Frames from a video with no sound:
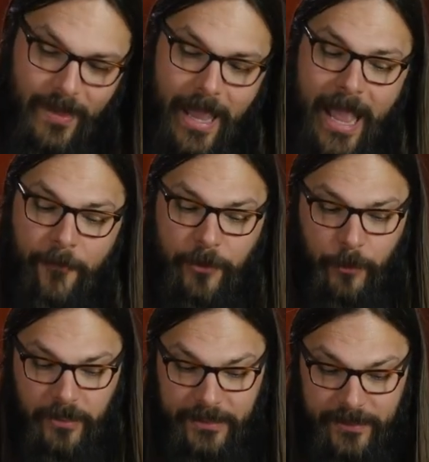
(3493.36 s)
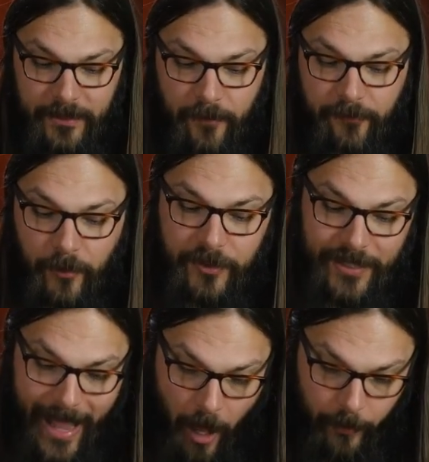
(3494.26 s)
After releasing their
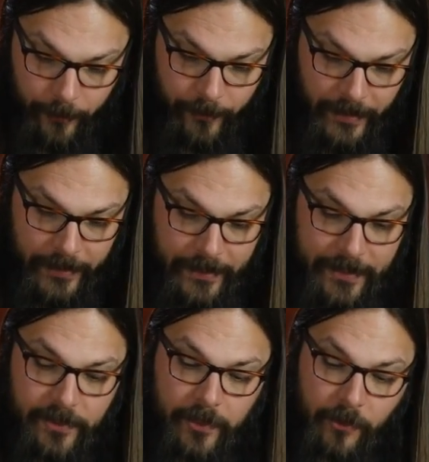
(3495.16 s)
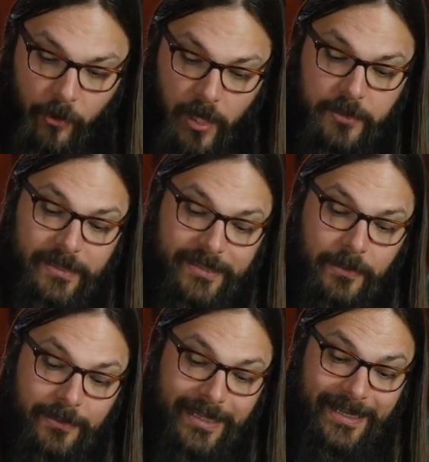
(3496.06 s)
first album, entitled Crosby,
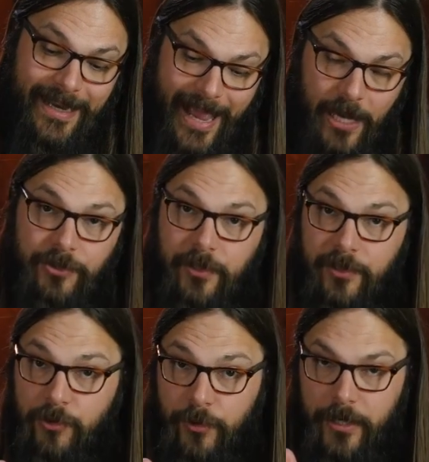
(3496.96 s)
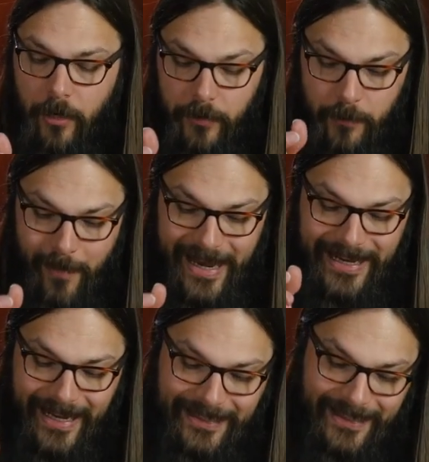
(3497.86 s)
Stills, and Nash as a trio in May
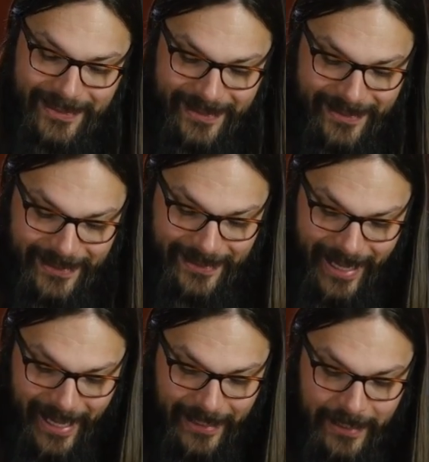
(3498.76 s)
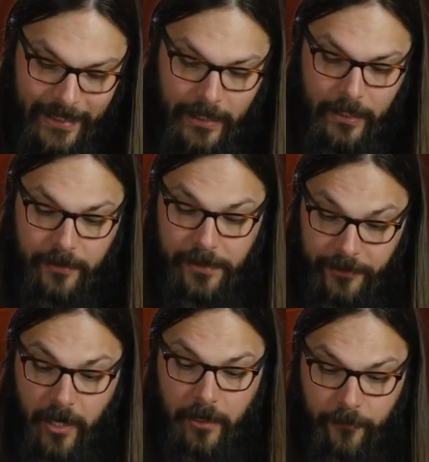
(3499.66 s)
1969, Neil
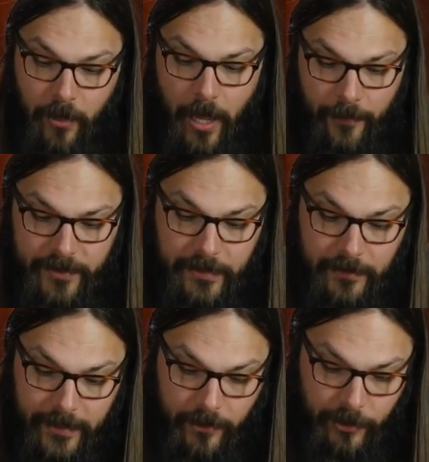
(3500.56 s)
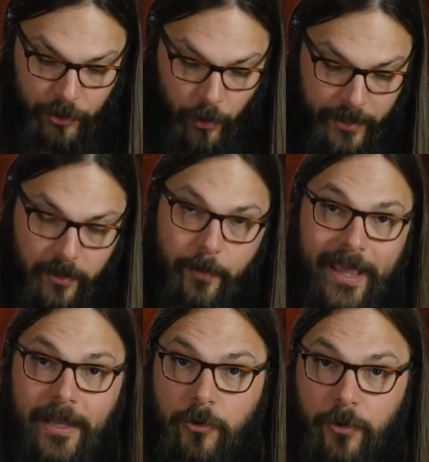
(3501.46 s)
Young obviously later joined the
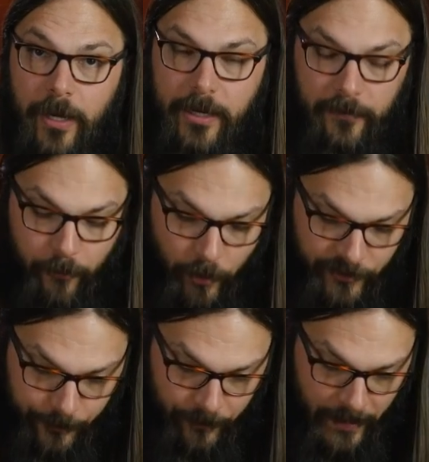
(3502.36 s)
band, creating a foursome.